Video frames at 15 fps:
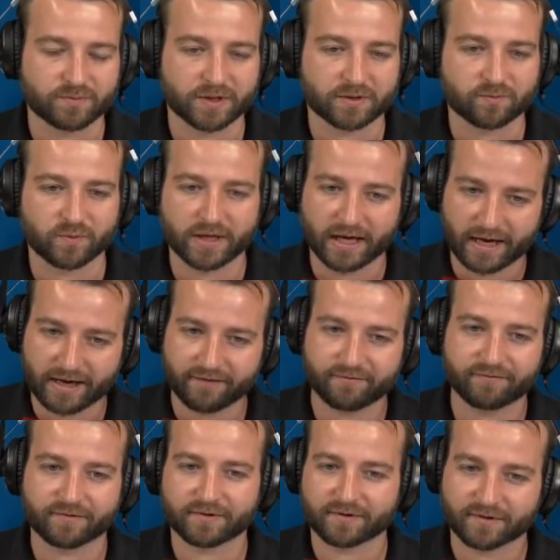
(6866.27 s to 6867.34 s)
But we
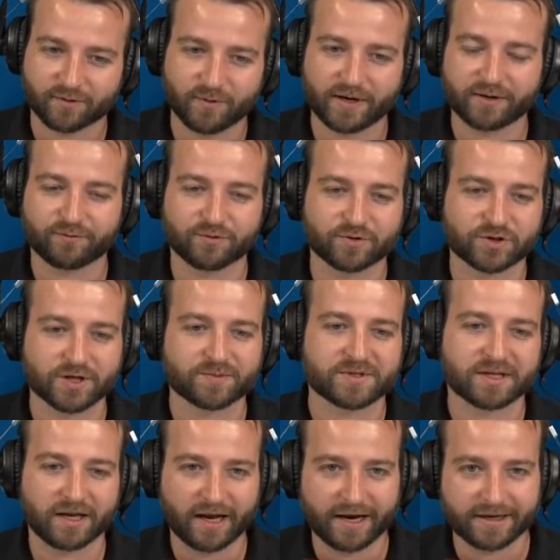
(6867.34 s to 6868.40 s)
have quite a few
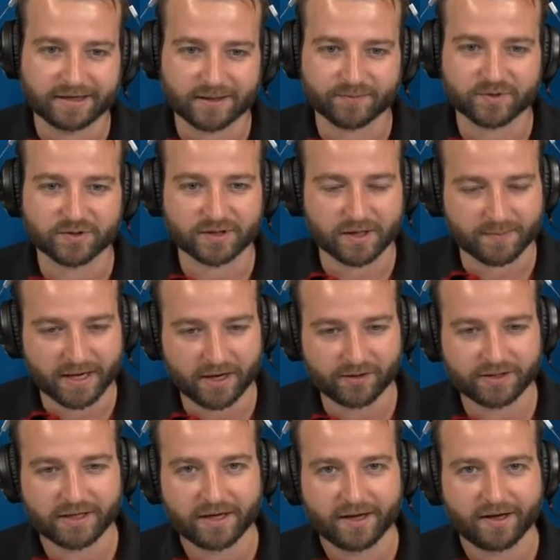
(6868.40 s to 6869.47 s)
ships lined up to come out,